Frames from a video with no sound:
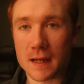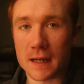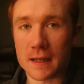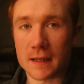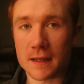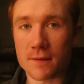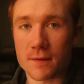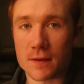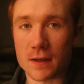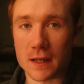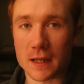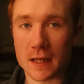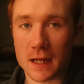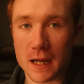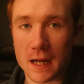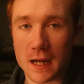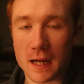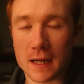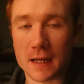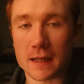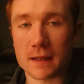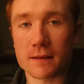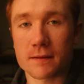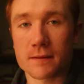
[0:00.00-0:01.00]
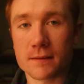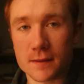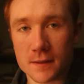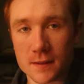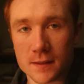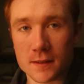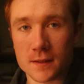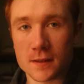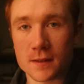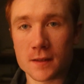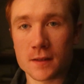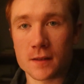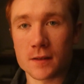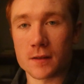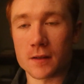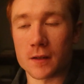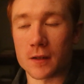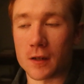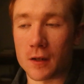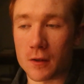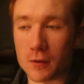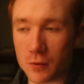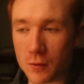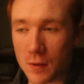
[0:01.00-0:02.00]
I give it a 9.
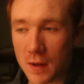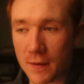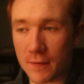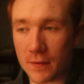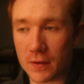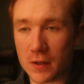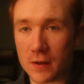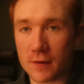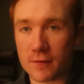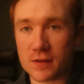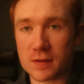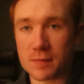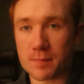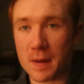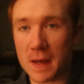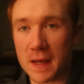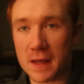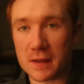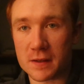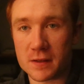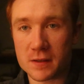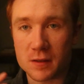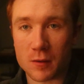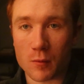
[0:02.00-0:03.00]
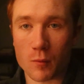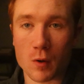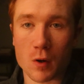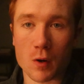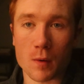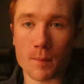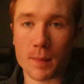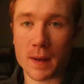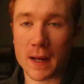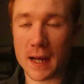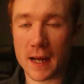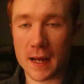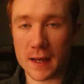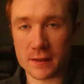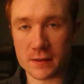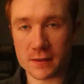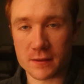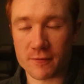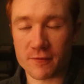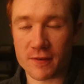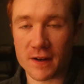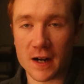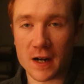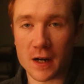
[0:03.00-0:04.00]
You have enough space to walk past
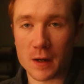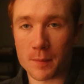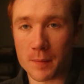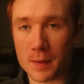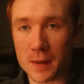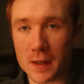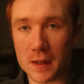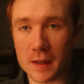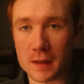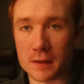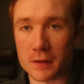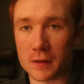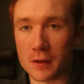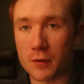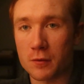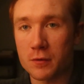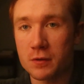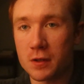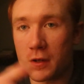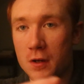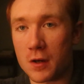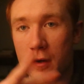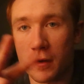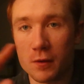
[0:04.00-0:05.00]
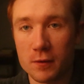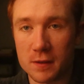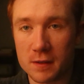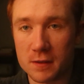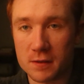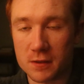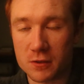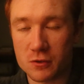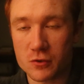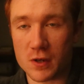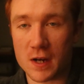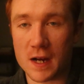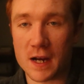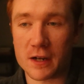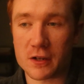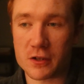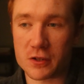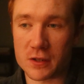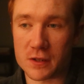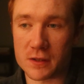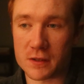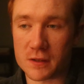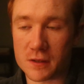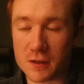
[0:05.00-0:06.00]
the fire pit and go to all these
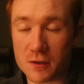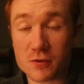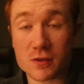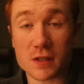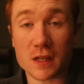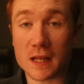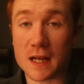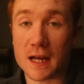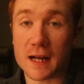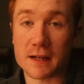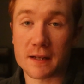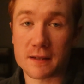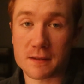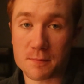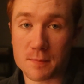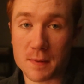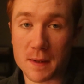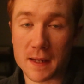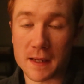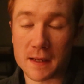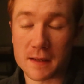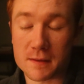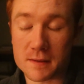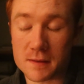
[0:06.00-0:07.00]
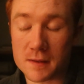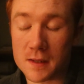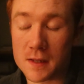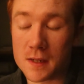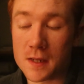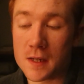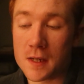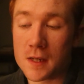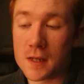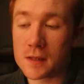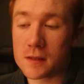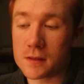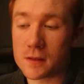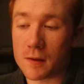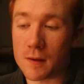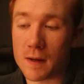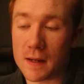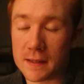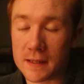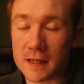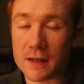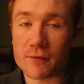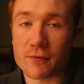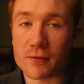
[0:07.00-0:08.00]
attractions. There's a lot of space. So I
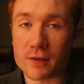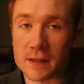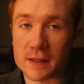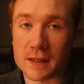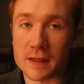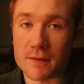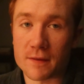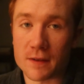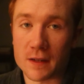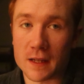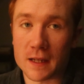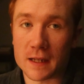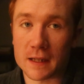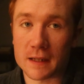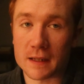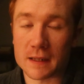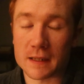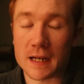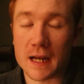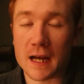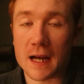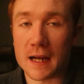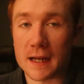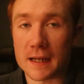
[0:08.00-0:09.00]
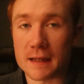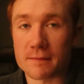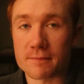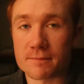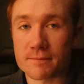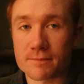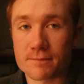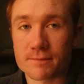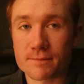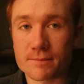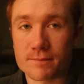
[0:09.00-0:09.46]
definitely give it like a 9.